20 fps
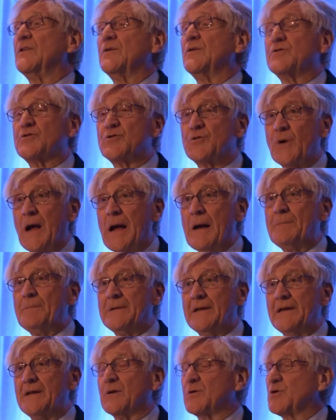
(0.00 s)
They're
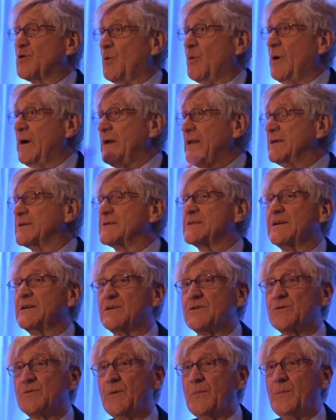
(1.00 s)
trapped in a twentieth
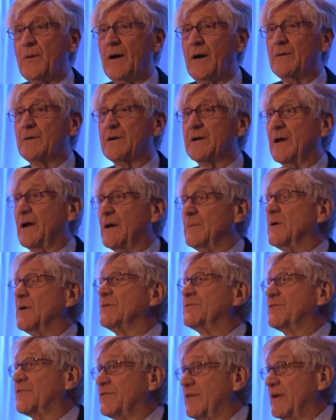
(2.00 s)
century paradigm
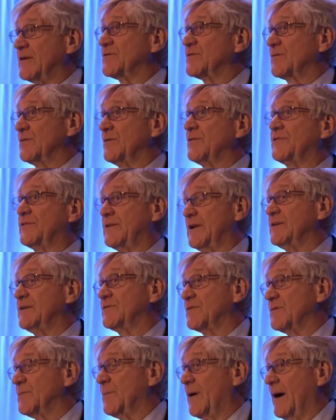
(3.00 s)
of central
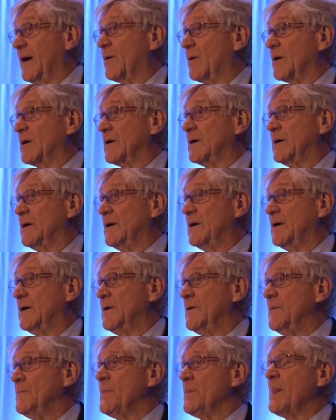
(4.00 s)
station power.
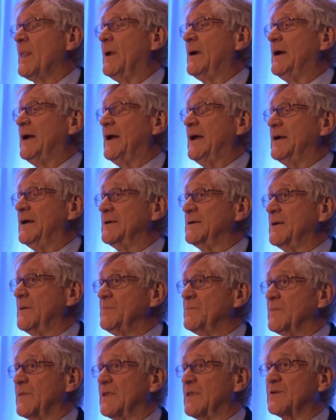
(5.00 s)

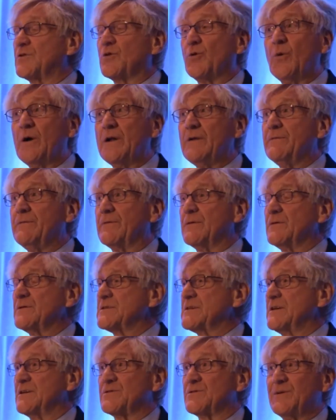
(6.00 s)
And The
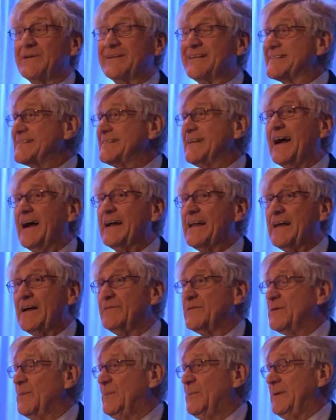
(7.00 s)
twenty-first century does not
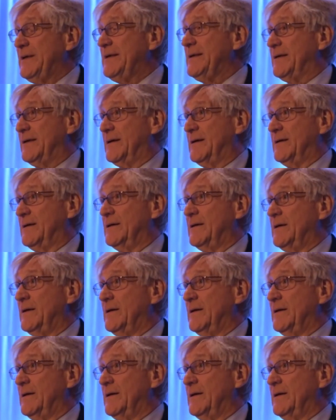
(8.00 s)
have to be